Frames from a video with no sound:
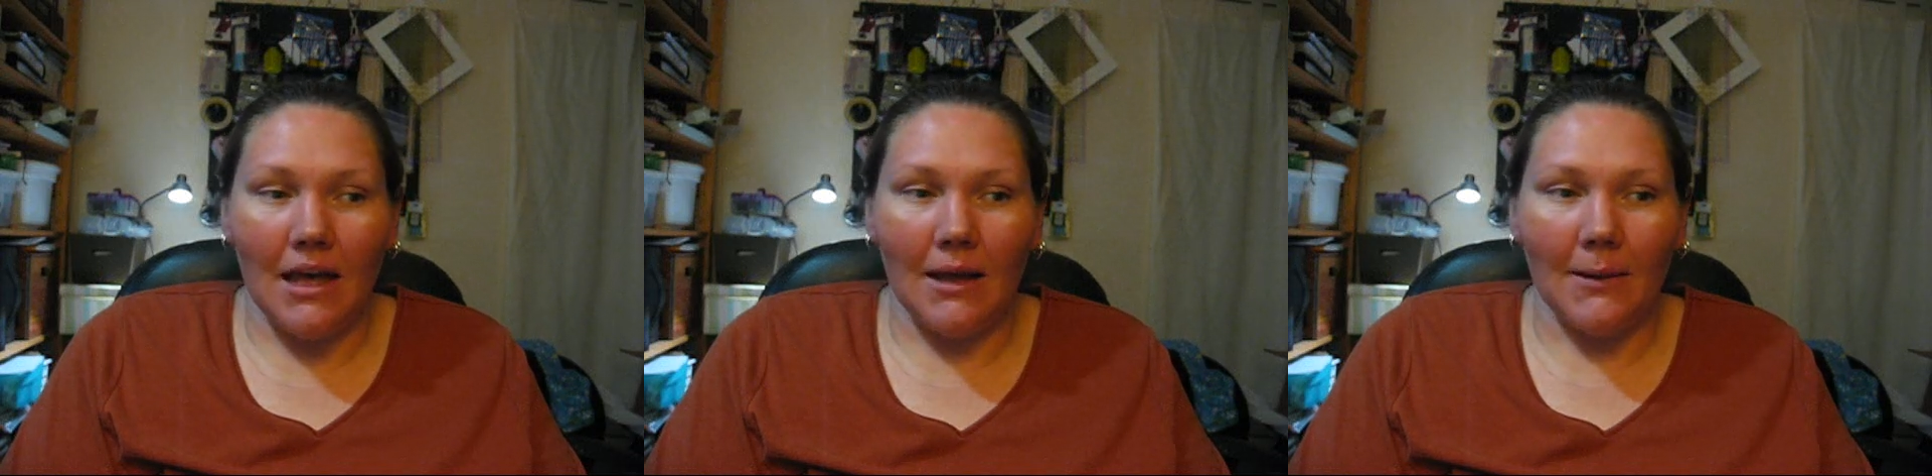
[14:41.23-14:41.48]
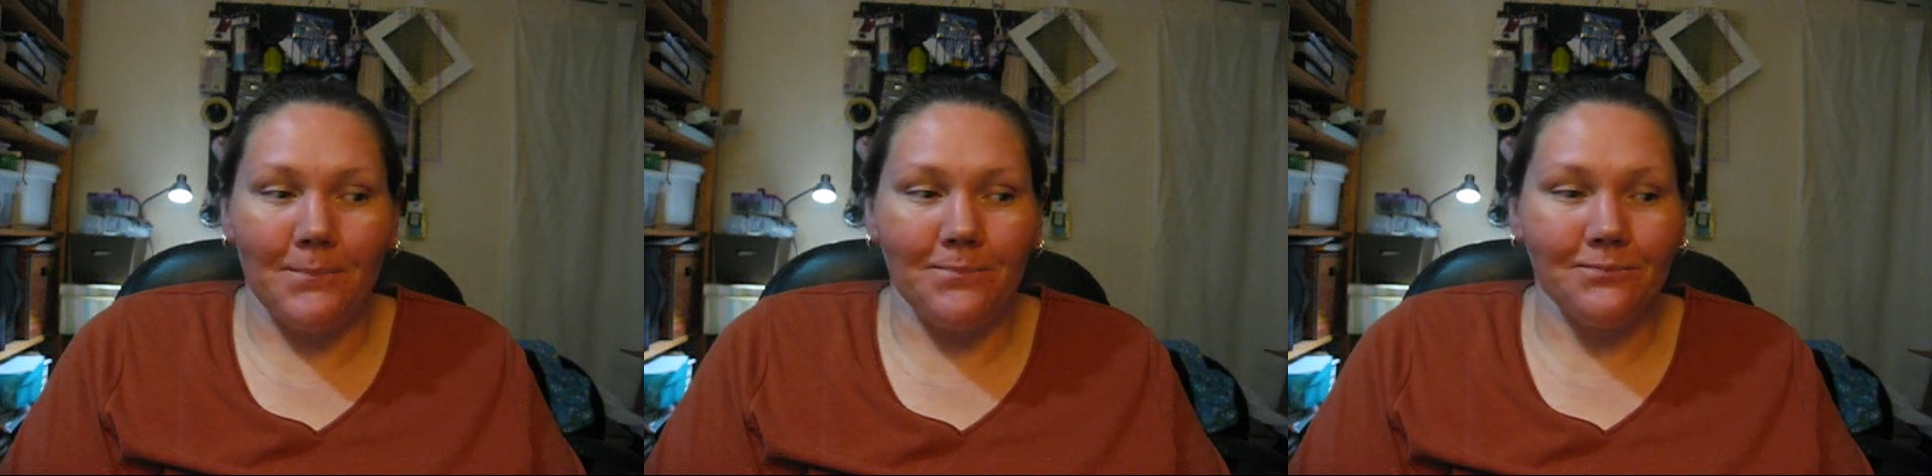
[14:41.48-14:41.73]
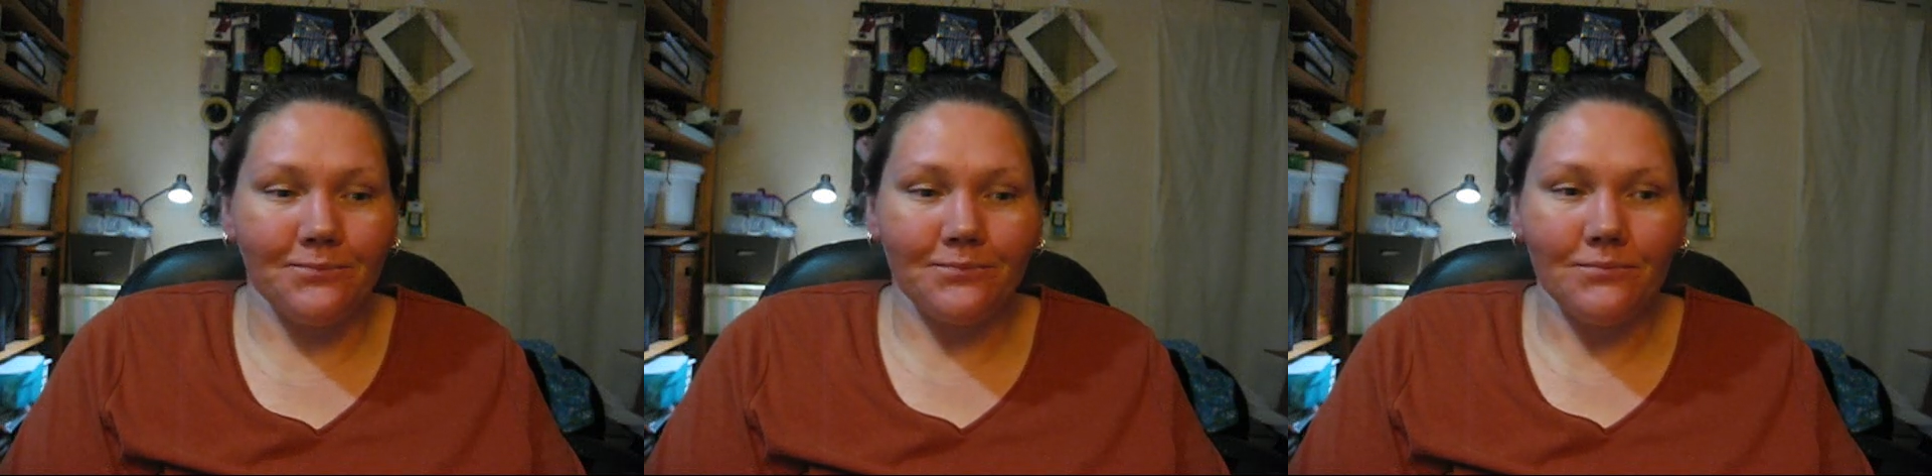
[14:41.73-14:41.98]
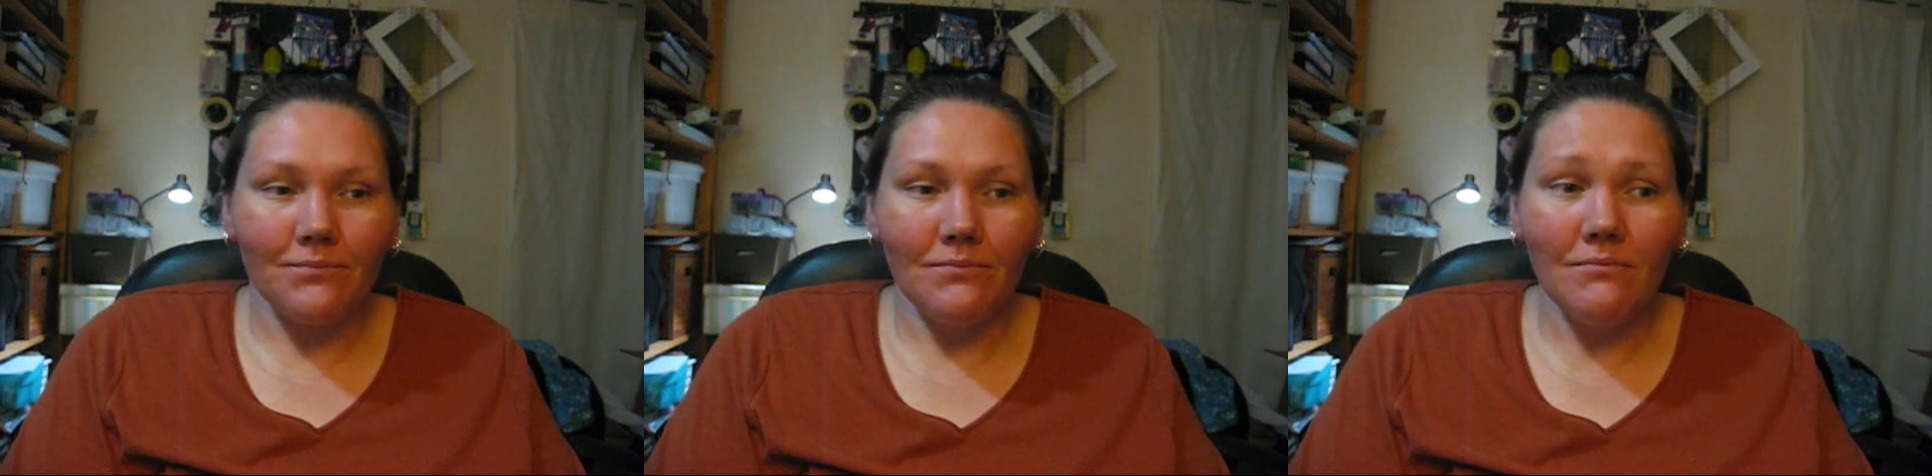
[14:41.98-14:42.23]

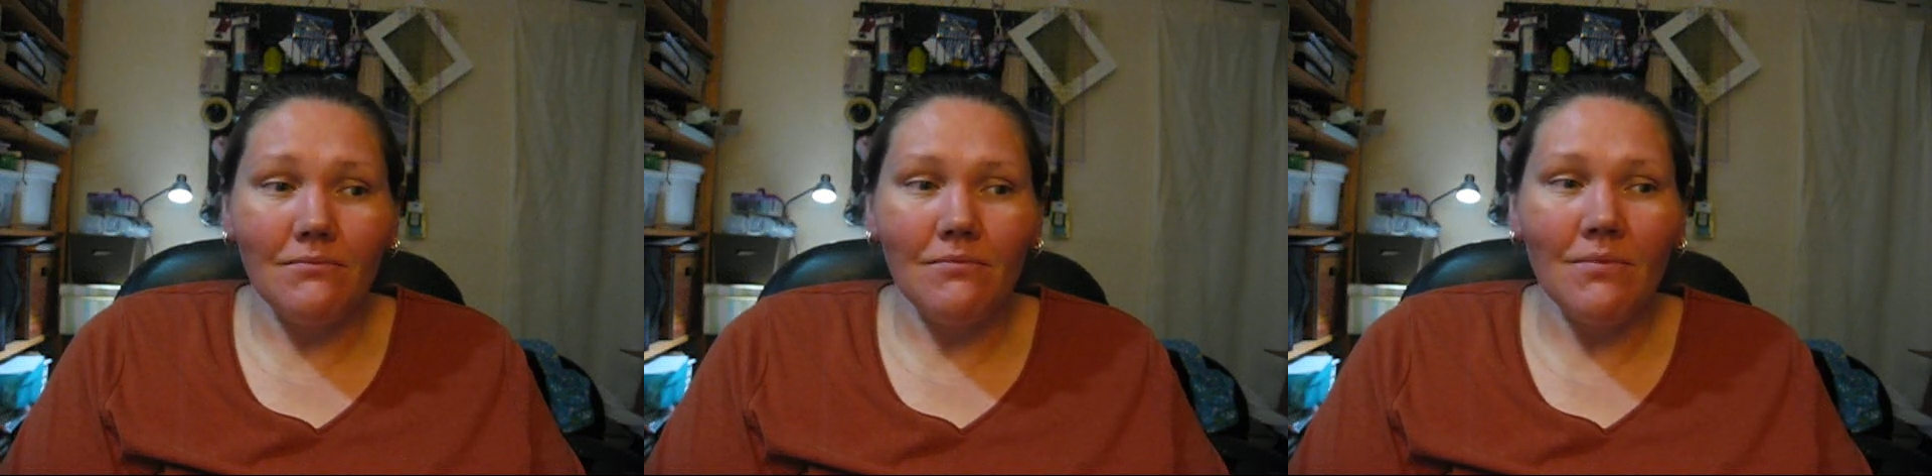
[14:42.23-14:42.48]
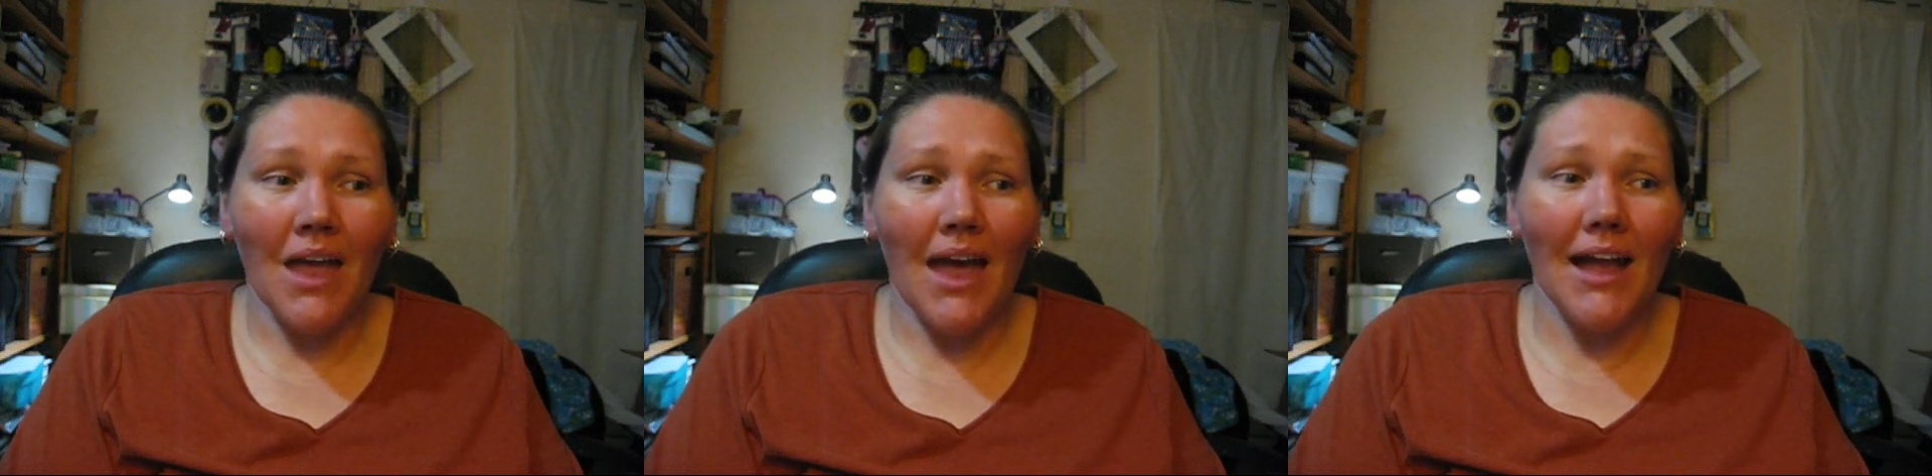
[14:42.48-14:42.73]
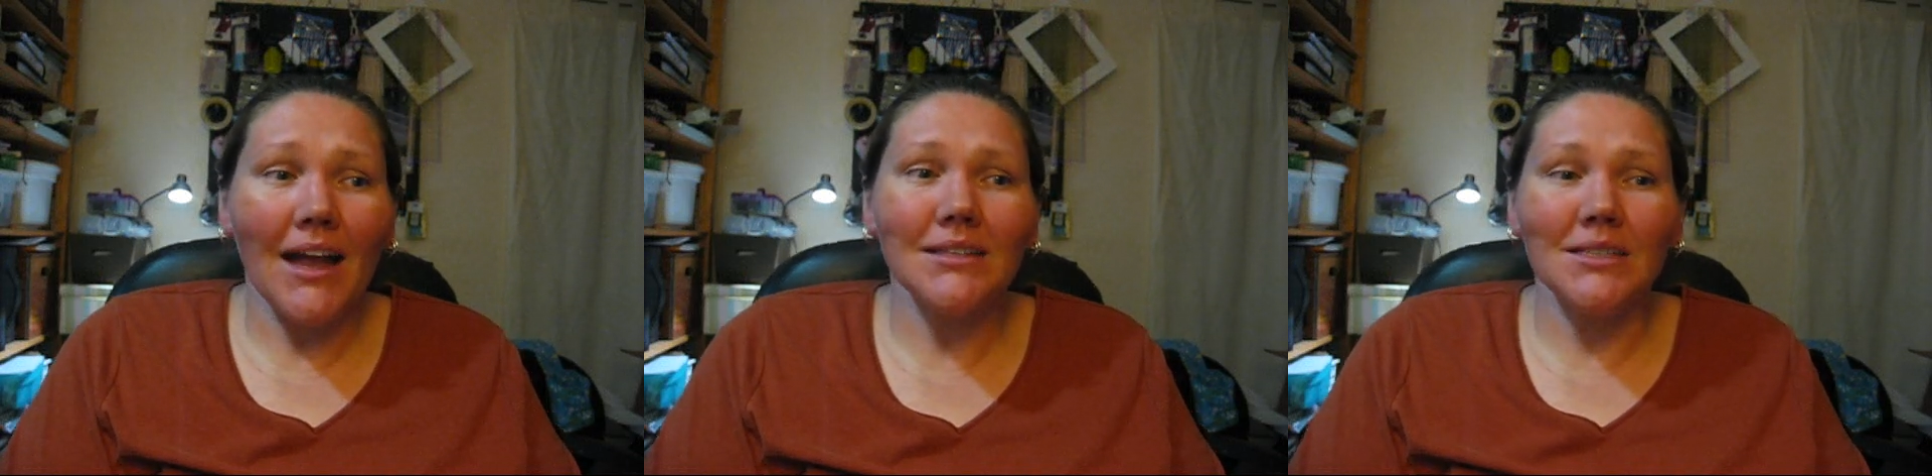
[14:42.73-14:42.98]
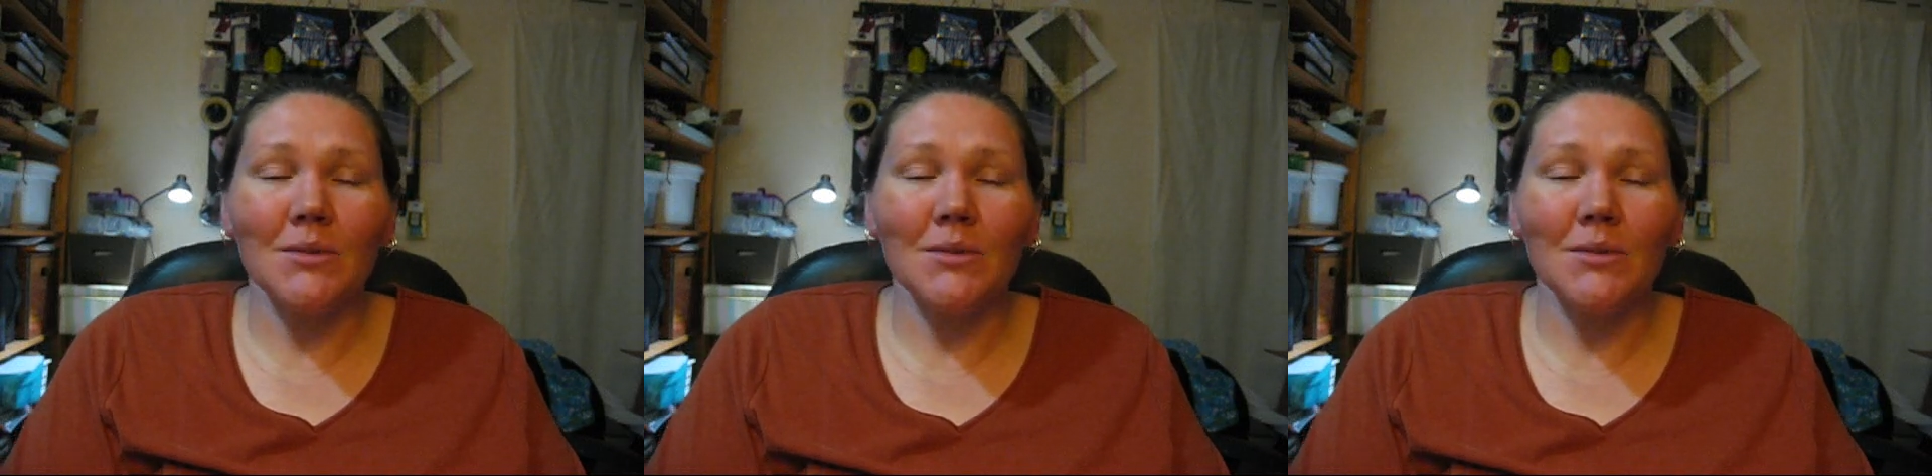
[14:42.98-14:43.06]
I got